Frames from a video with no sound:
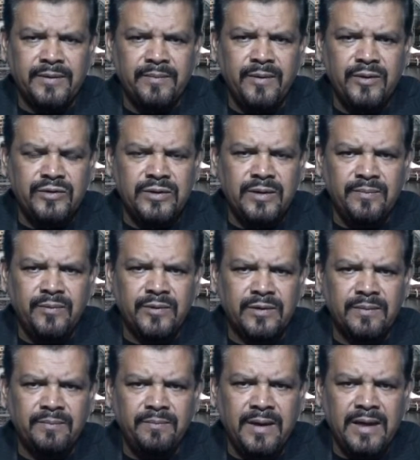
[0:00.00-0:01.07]
The most
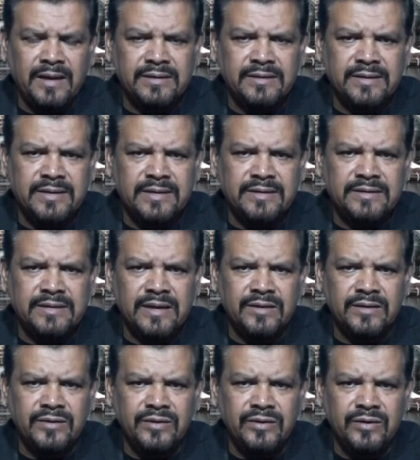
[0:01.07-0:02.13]
important part is
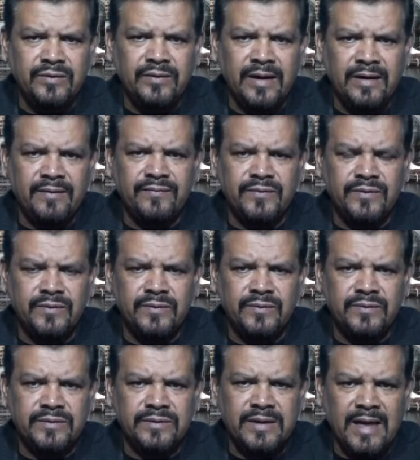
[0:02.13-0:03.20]
that you have
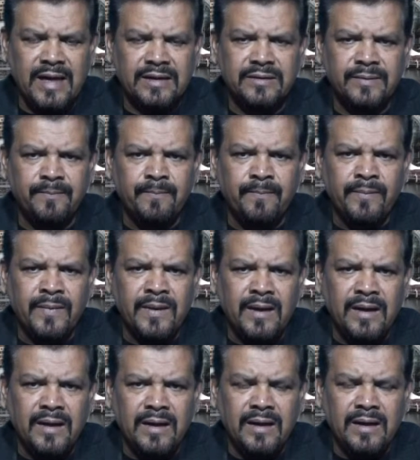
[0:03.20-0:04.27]
to select
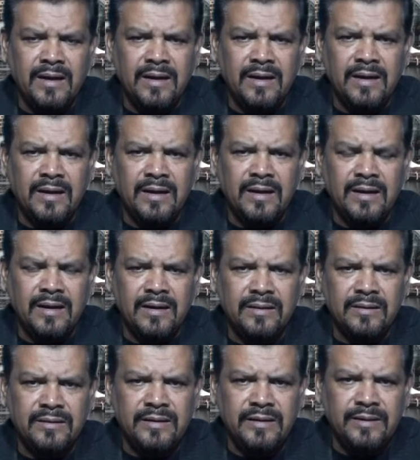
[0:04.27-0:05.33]

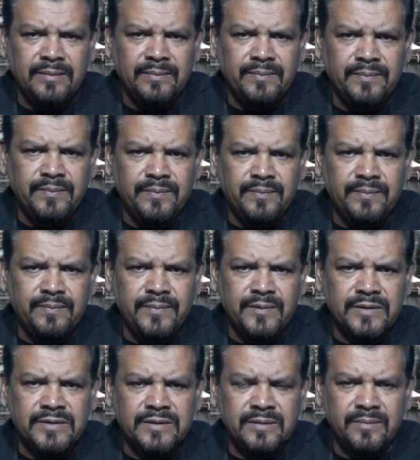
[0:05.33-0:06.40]
the
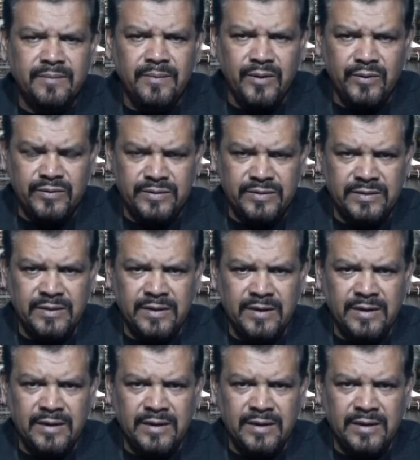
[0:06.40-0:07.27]
person most